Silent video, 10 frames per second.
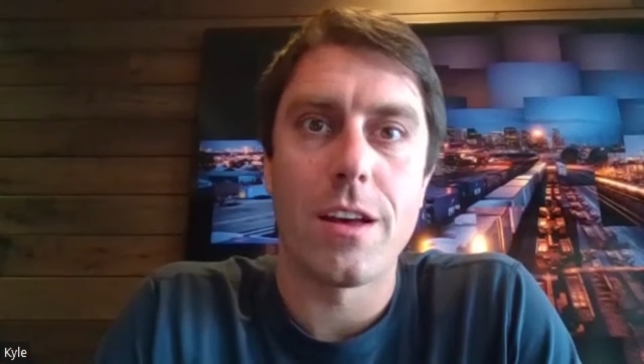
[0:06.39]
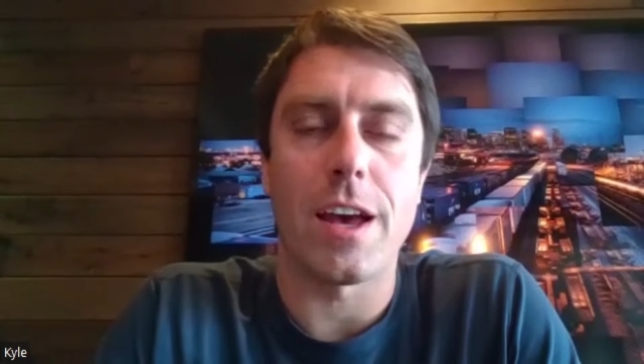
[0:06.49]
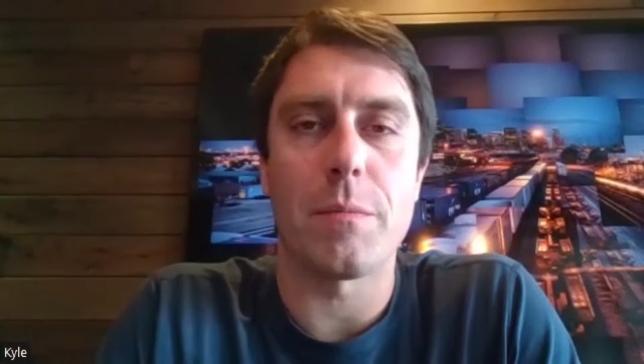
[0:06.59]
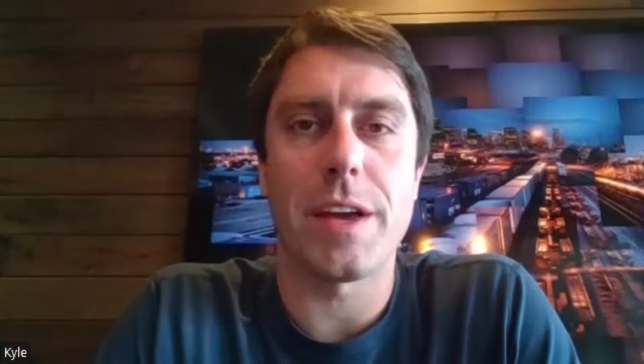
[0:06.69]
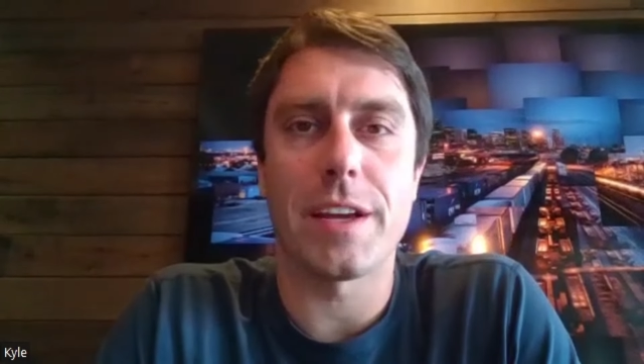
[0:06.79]

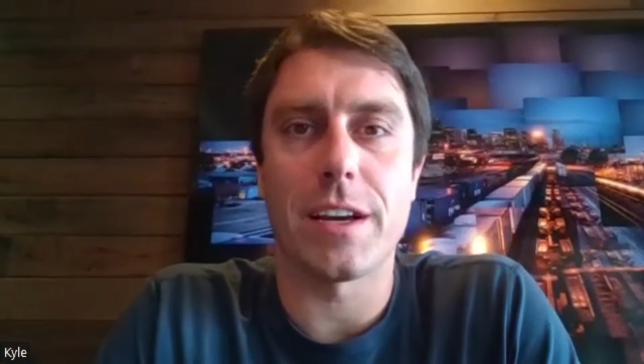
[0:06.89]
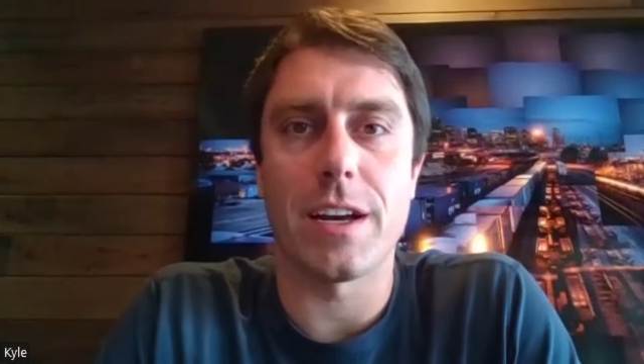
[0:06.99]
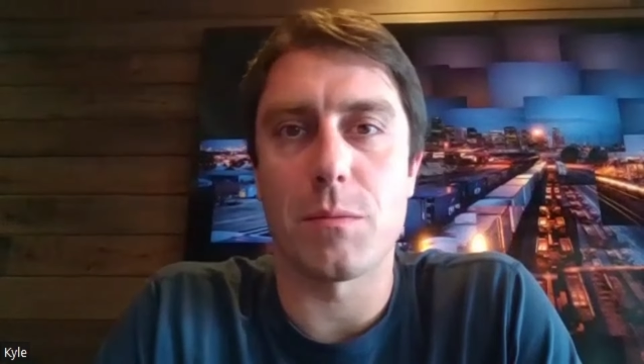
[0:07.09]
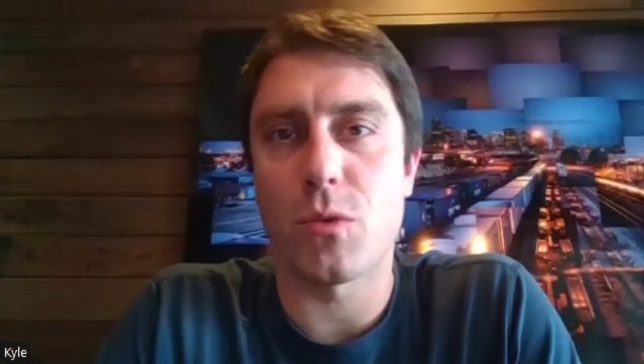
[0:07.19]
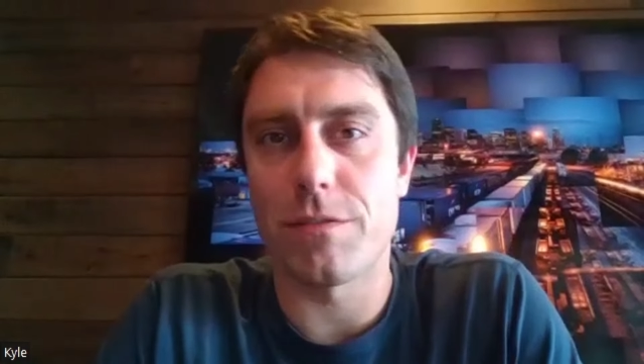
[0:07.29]
and make
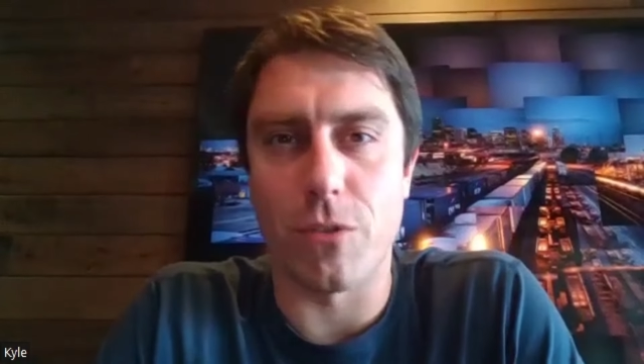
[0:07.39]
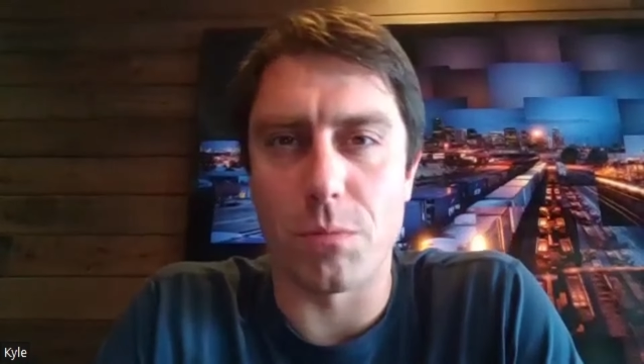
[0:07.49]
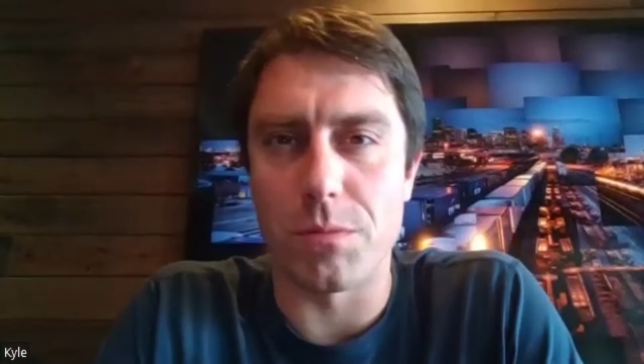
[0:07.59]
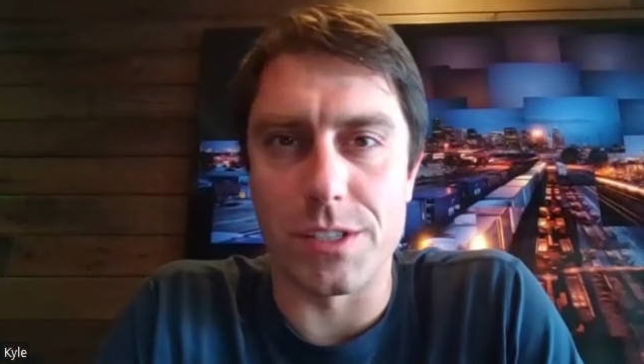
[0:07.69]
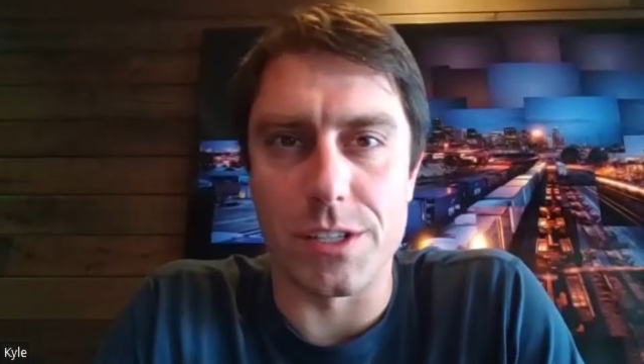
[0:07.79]
more
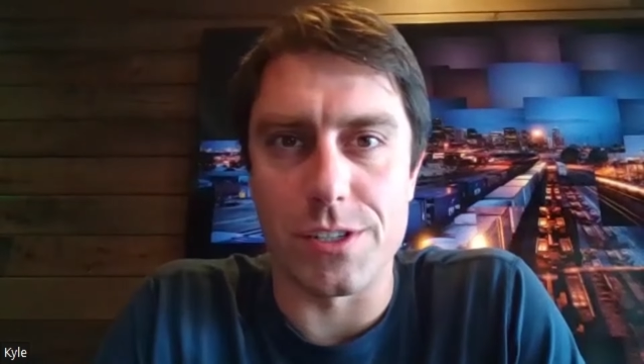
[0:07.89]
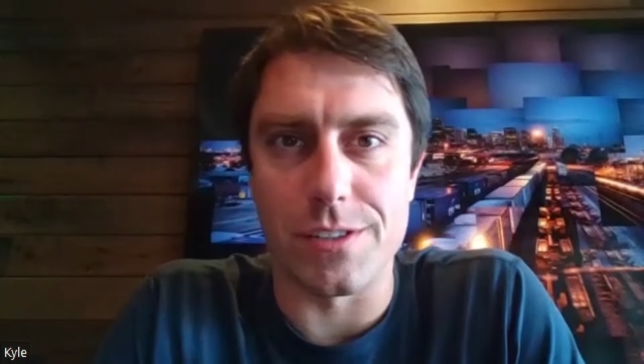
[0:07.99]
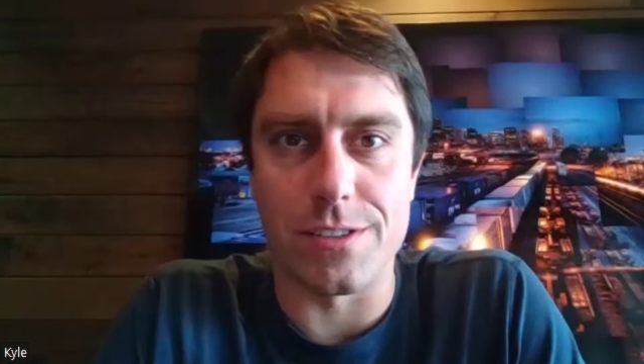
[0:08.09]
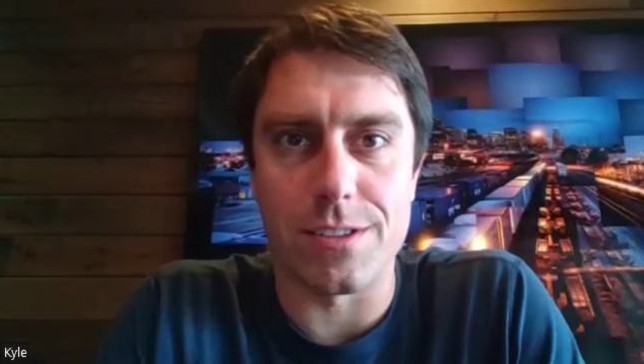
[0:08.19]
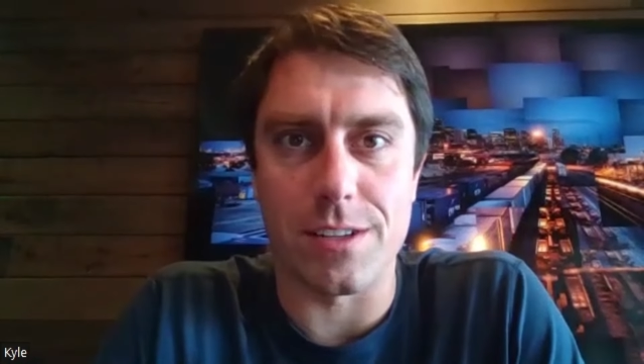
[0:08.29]
informed
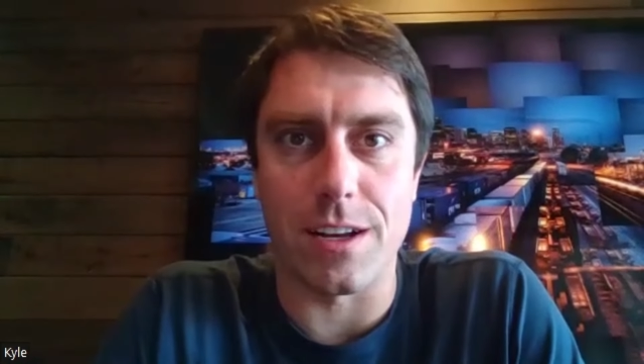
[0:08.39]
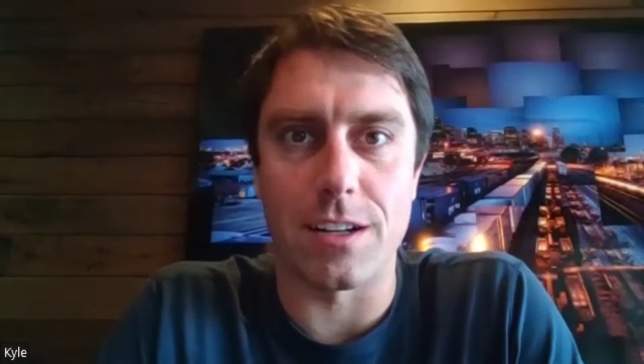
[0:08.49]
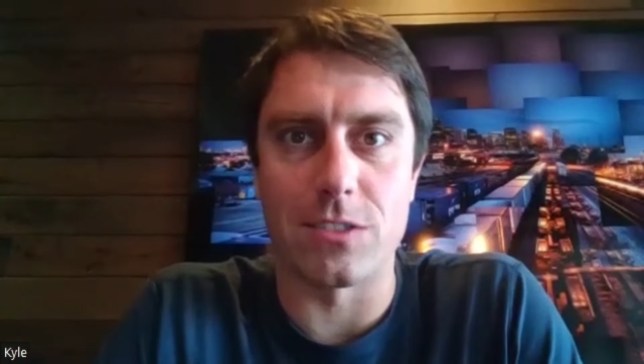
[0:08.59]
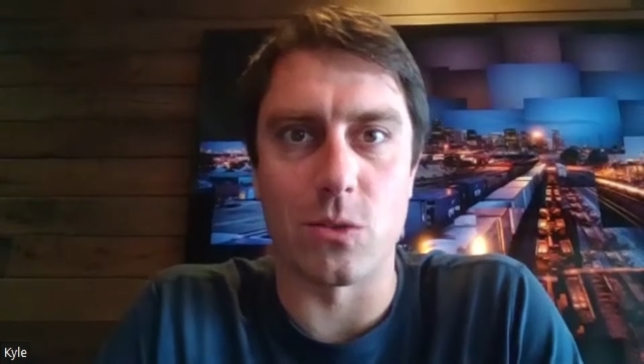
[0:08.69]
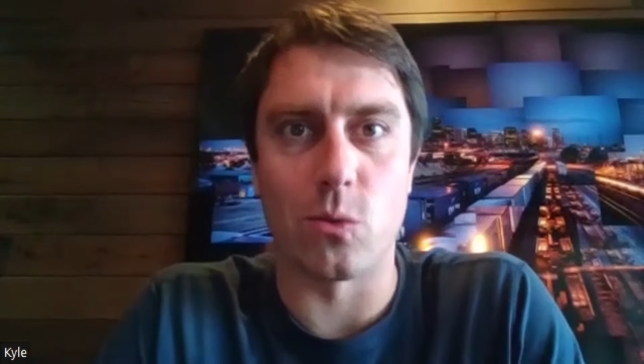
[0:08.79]
decisions
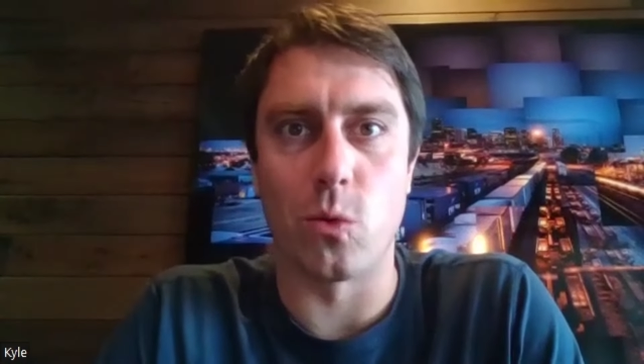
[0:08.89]
on